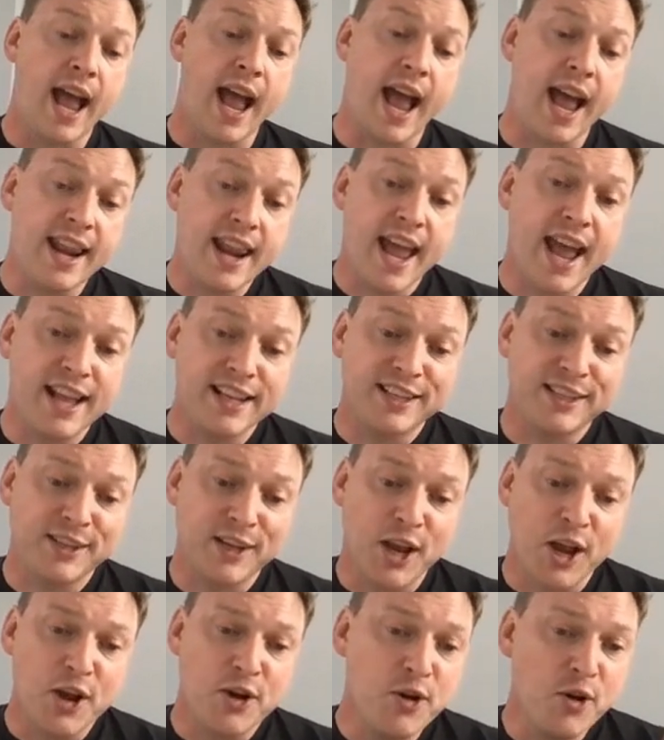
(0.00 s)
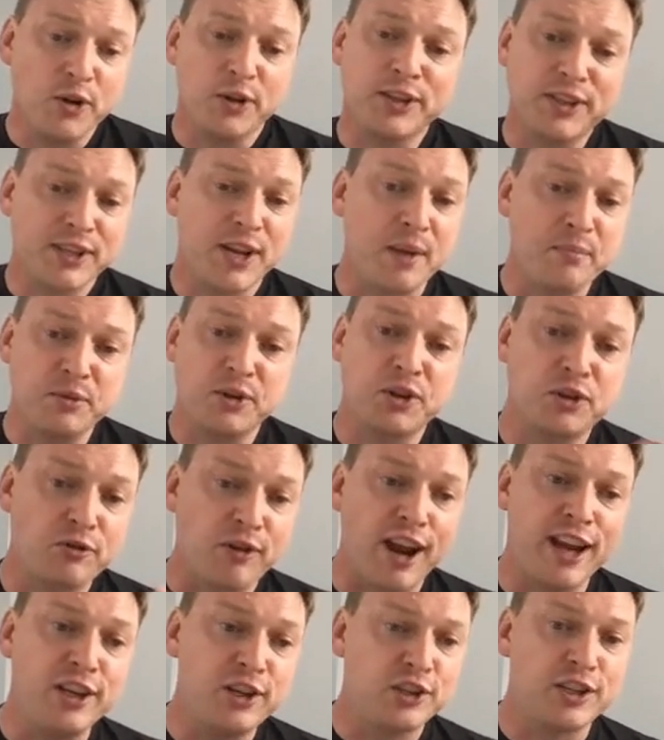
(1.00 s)
And that's not some
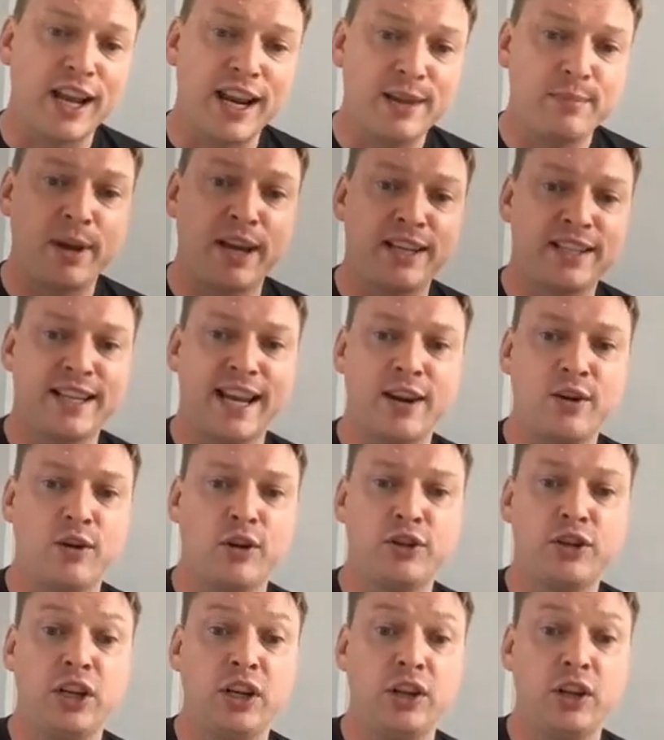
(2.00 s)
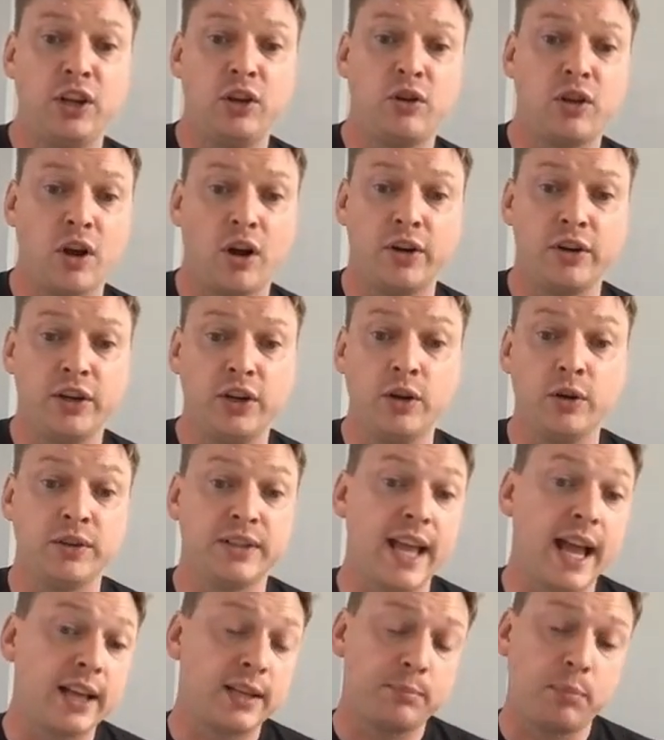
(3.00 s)
strange database technology that you can't use.
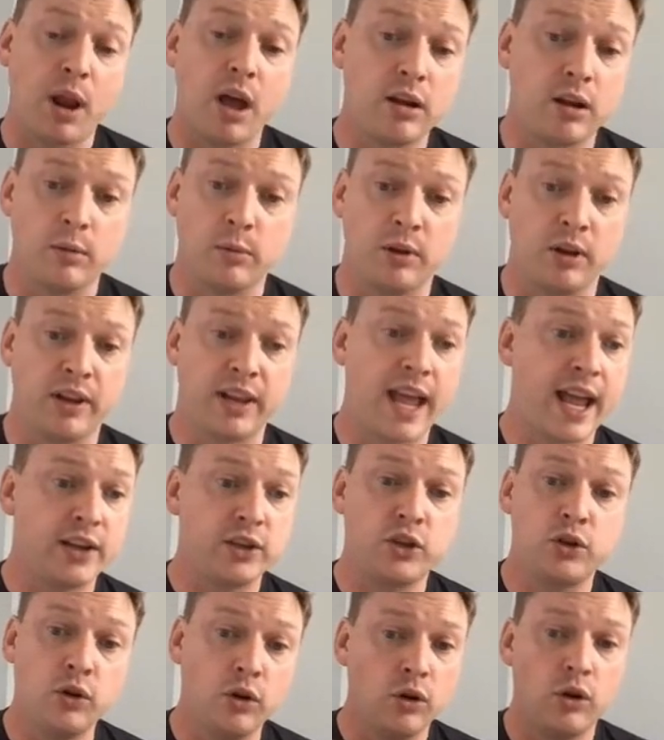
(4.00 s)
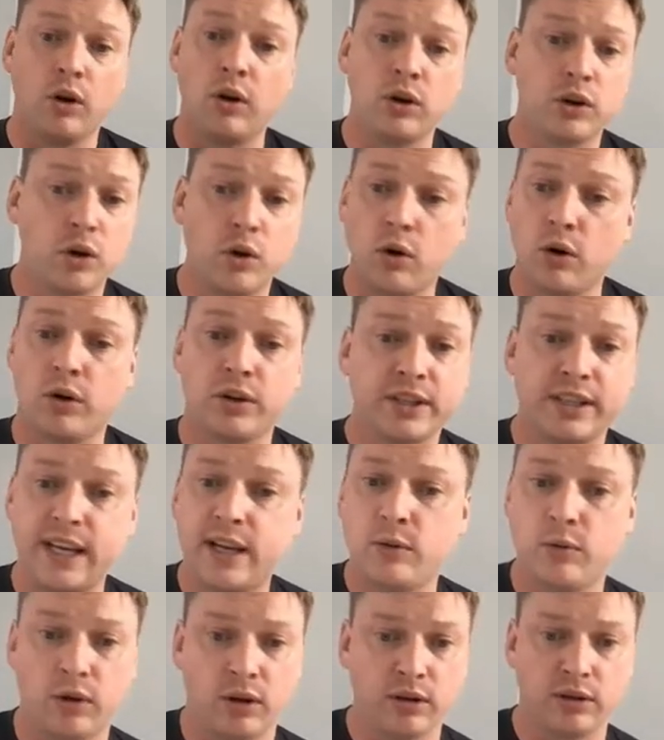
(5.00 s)
That's pluggable. That's your core
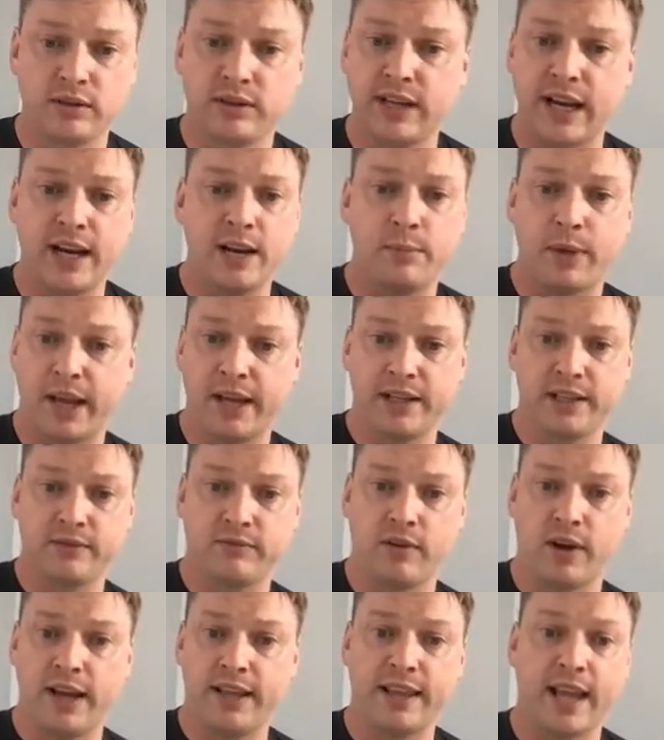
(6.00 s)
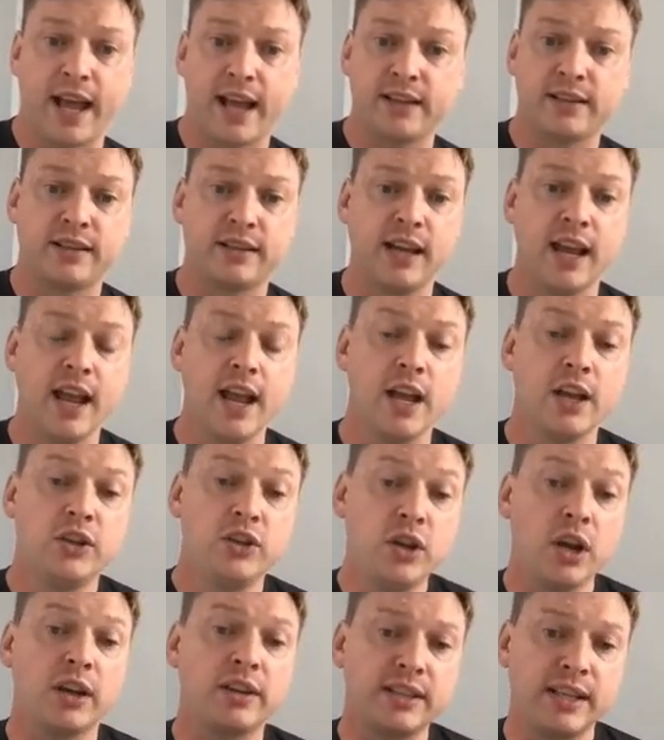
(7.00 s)
SQL database, right? That's
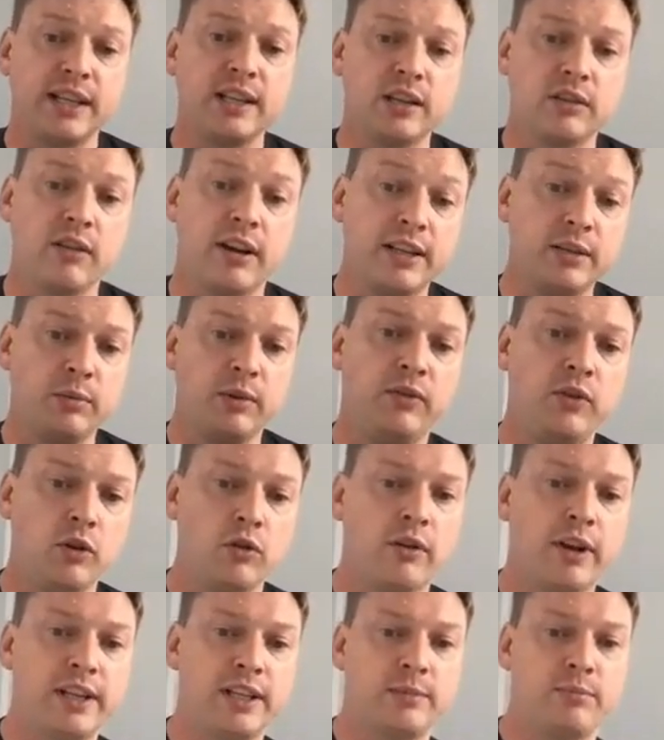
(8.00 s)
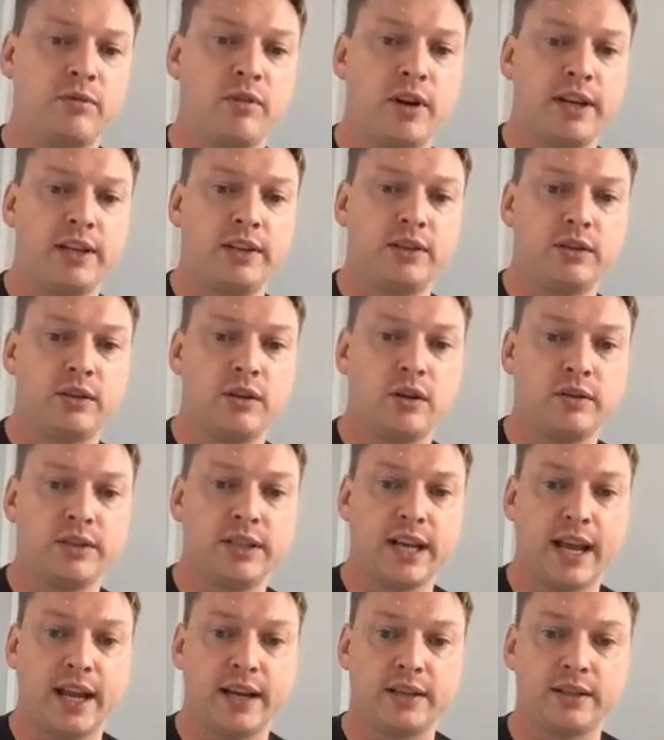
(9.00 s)
just integrated with your enterprise
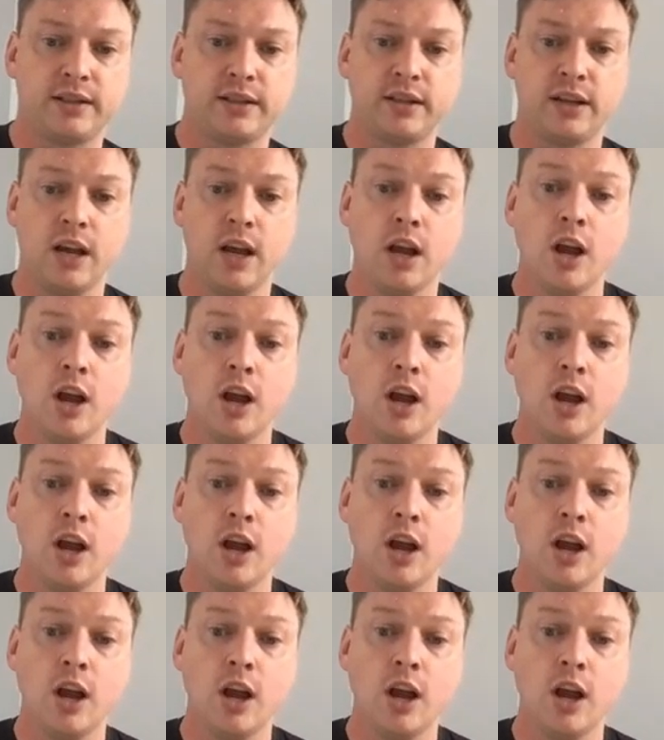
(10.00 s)
context.